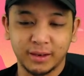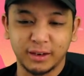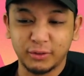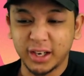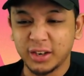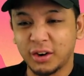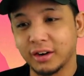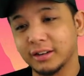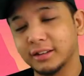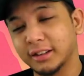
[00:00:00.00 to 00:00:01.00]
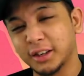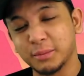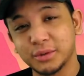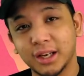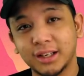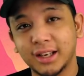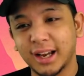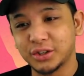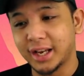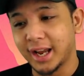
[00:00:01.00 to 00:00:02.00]
a freaking heart. You know what I'm saying? He
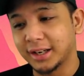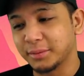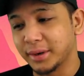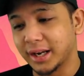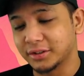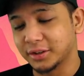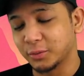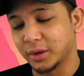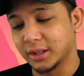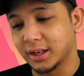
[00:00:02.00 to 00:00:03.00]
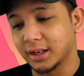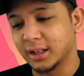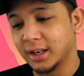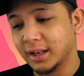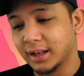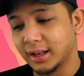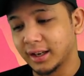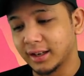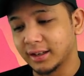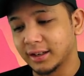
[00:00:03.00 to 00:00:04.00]
actually had compassion and whatnot.
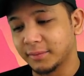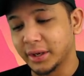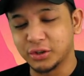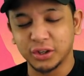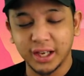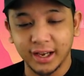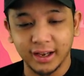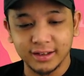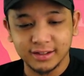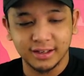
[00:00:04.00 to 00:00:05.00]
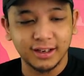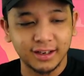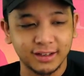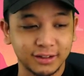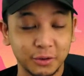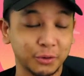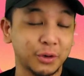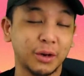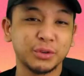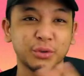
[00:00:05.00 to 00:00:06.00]
And they shook hands and
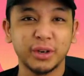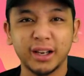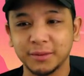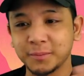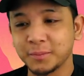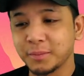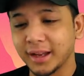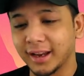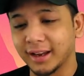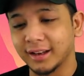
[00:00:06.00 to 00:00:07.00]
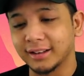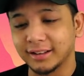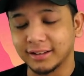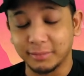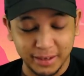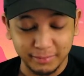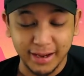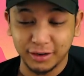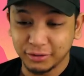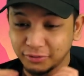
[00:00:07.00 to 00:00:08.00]
Konoha was created. And
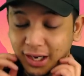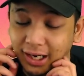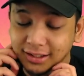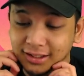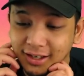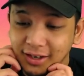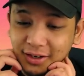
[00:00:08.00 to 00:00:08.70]
matter of fact,